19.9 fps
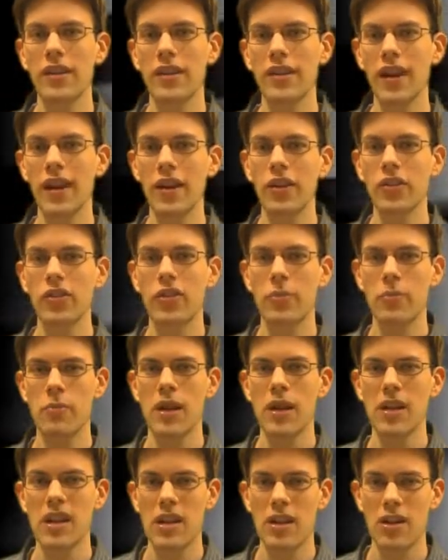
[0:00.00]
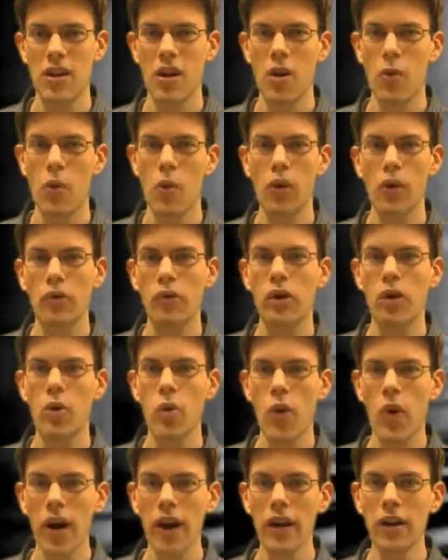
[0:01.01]
entitled Dominion will
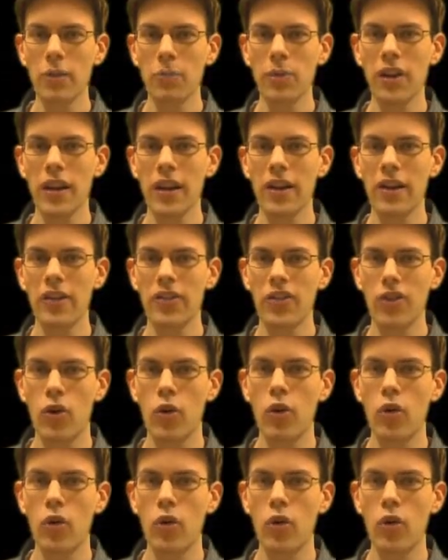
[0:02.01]
require players to